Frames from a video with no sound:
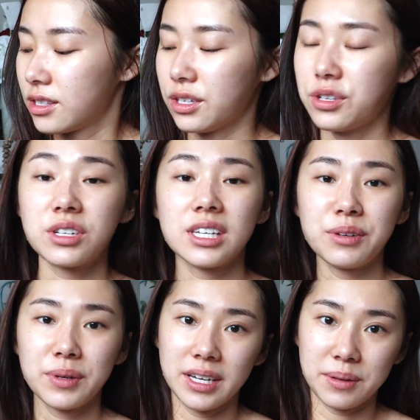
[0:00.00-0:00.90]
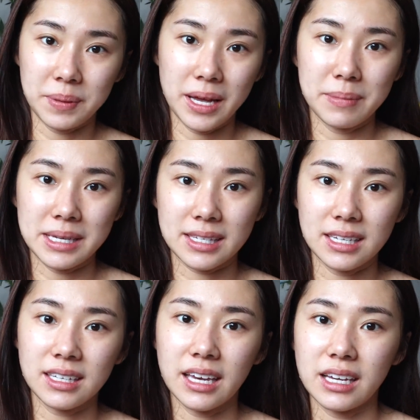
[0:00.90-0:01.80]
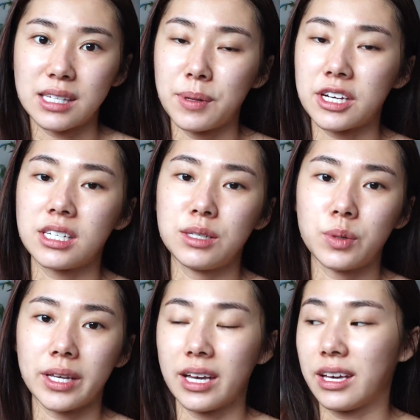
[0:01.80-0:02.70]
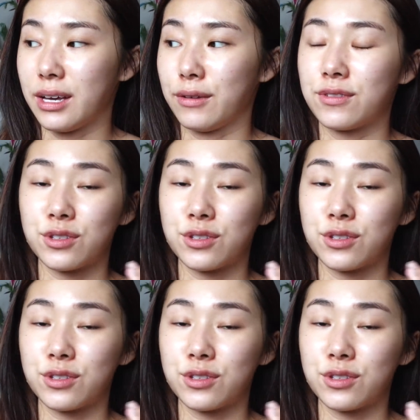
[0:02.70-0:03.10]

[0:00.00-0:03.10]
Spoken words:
So usually when I apply my skincare, especially when I have